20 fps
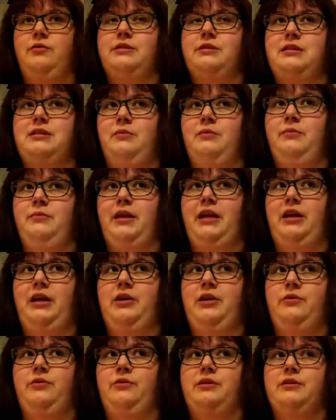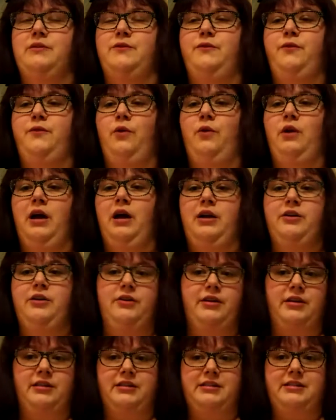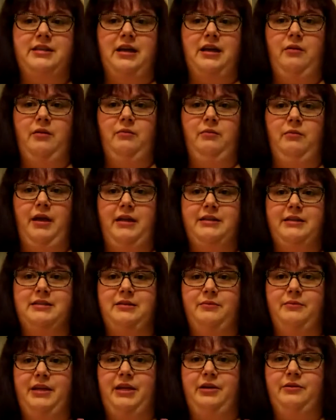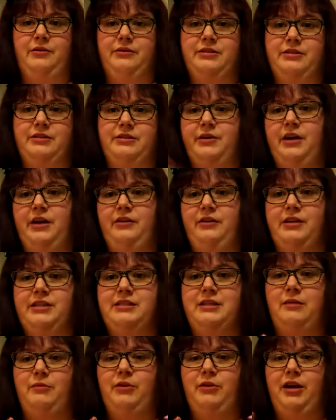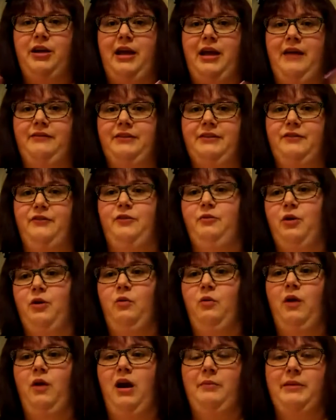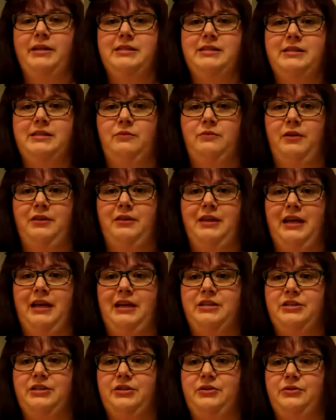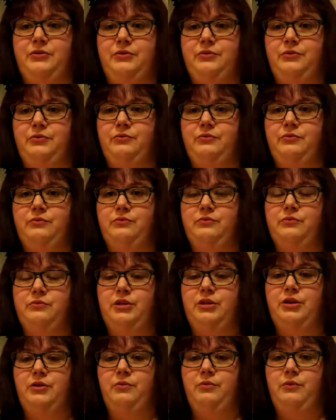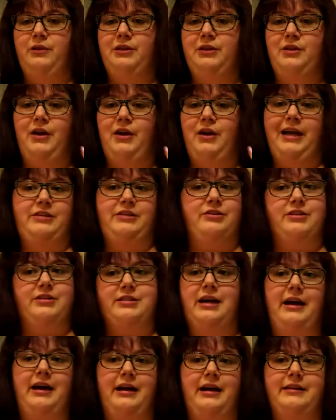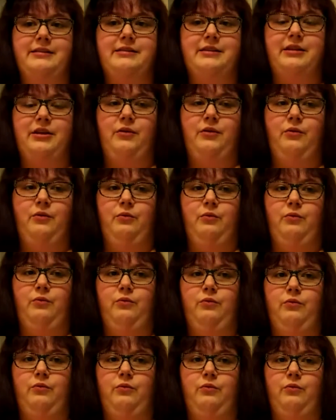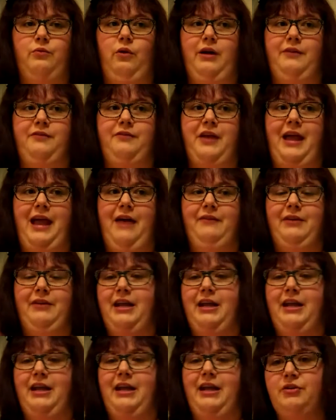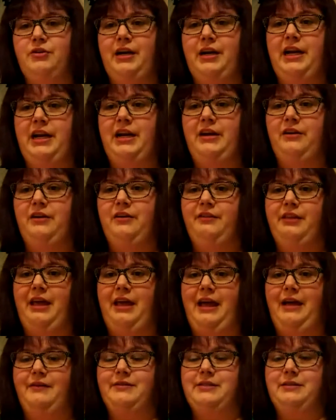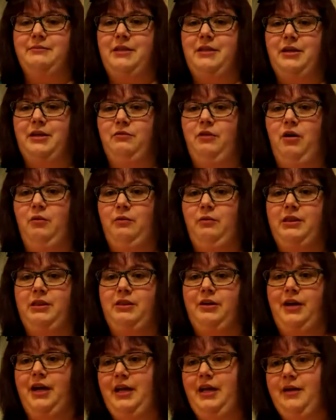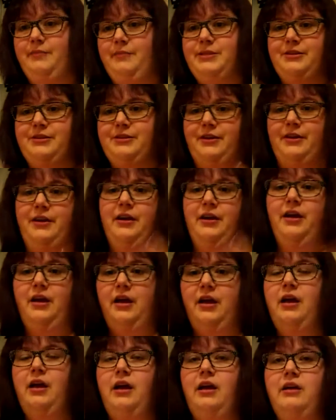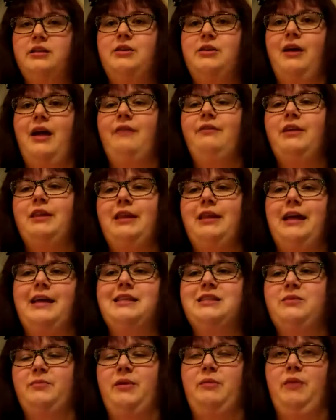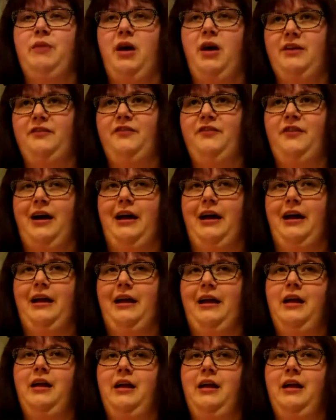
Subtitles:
somebody who is 400 and some and somebody who is 300 and some are going to have different requirements in what they can do with their exercise, or if they have an injury or they have something wrong with their hips, or so everything has to be modified.